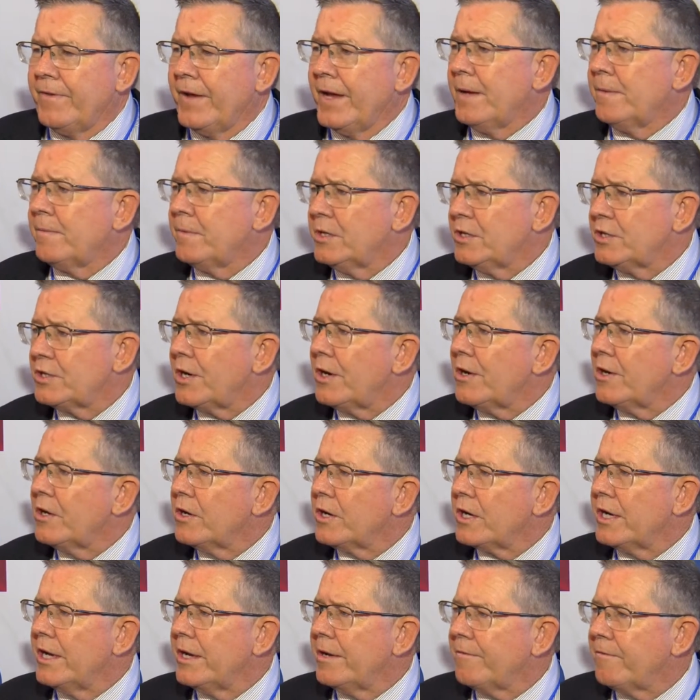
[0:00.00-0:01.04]
families are
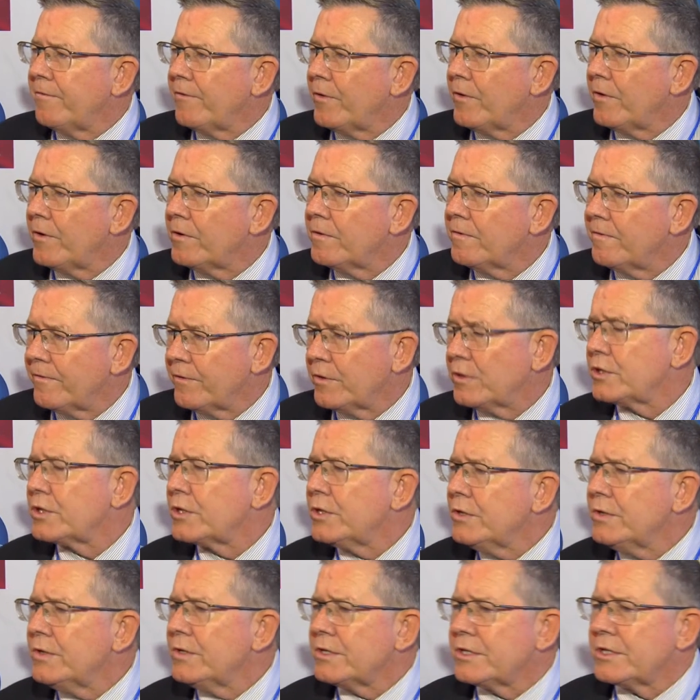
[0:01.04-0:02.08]
looking for
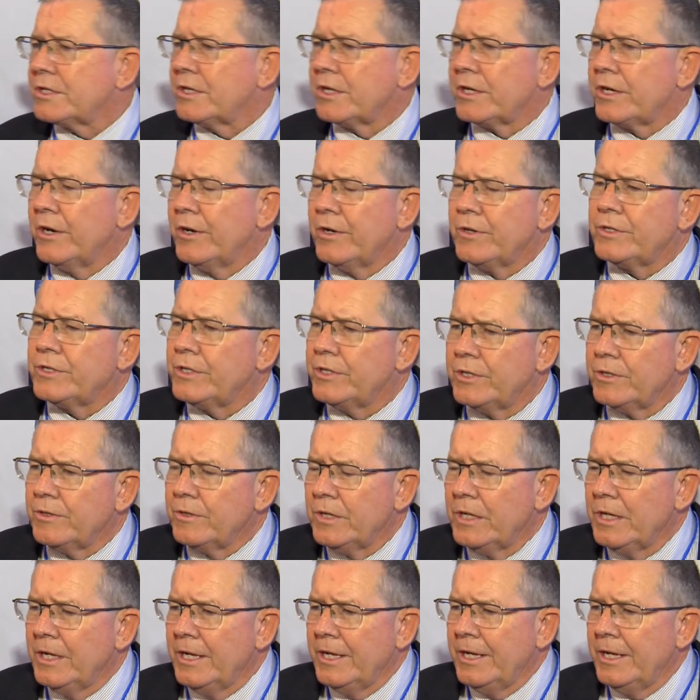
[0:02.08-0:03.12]
schools to go to,